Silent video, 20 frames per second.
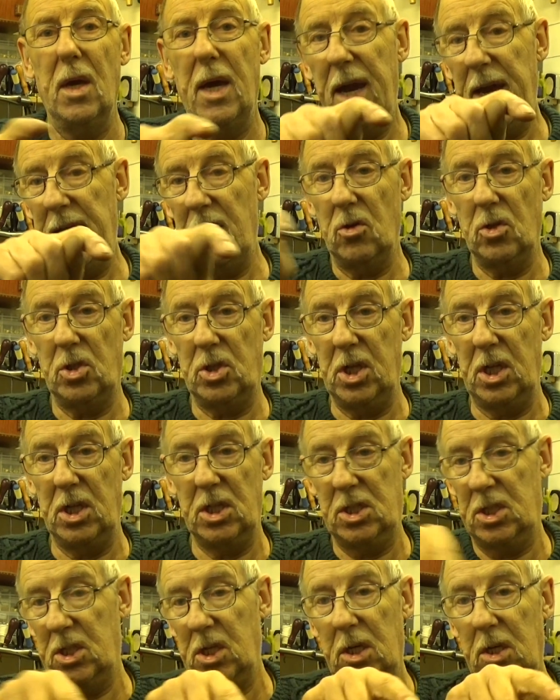and I
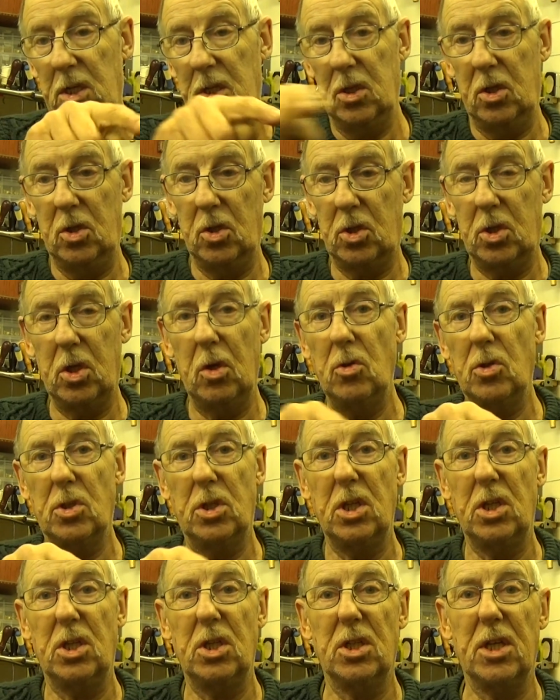stitched just 2
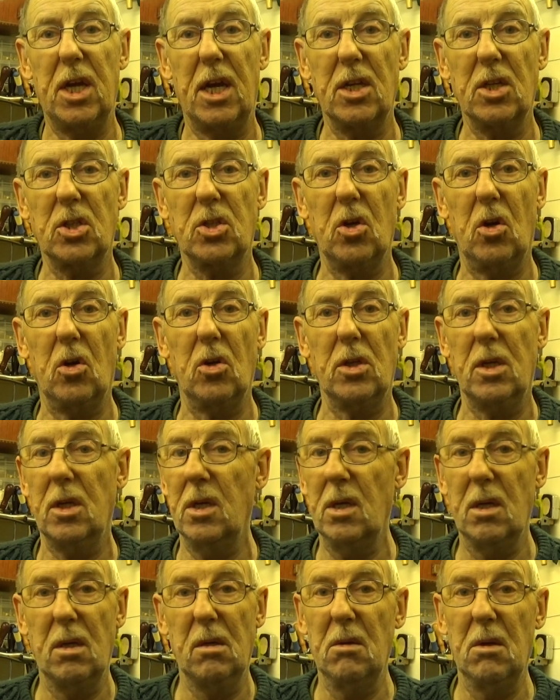stitches down the side,
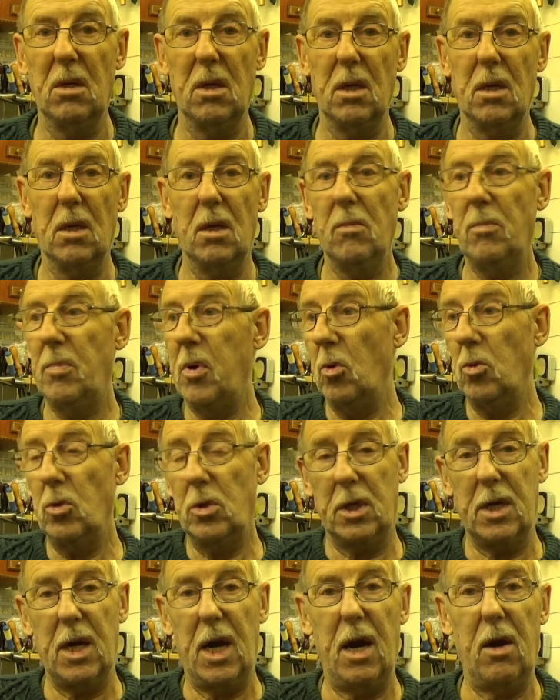pulled the
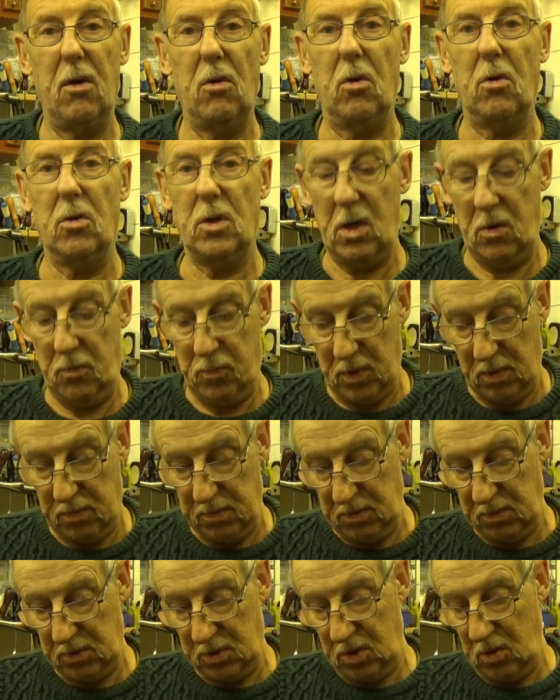car along, no
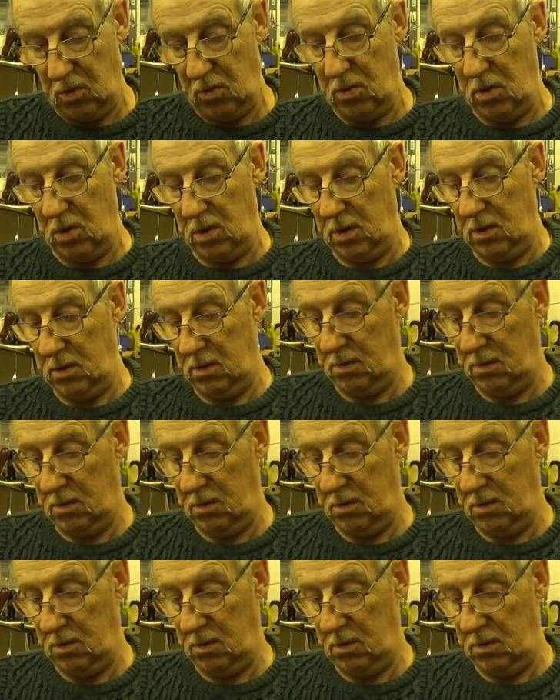problem at all, right?